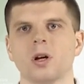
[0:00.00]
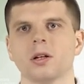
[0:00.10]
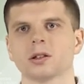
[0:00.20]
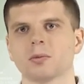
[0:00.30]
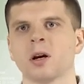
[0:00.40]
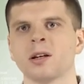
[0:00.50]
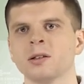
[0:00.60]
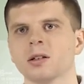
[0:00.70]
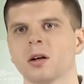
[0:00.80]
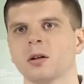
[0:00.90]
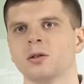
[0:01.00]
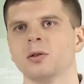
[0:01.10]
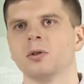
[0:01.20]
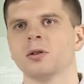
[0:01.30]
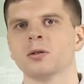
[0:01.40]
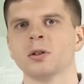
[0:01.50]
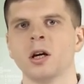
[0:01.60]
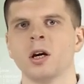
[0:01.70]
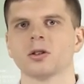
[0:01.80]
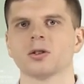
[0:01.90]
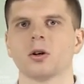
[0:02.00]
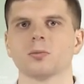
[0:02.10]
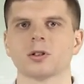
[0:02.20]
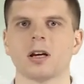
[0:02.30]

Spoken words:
electromagnetic calorimeter stops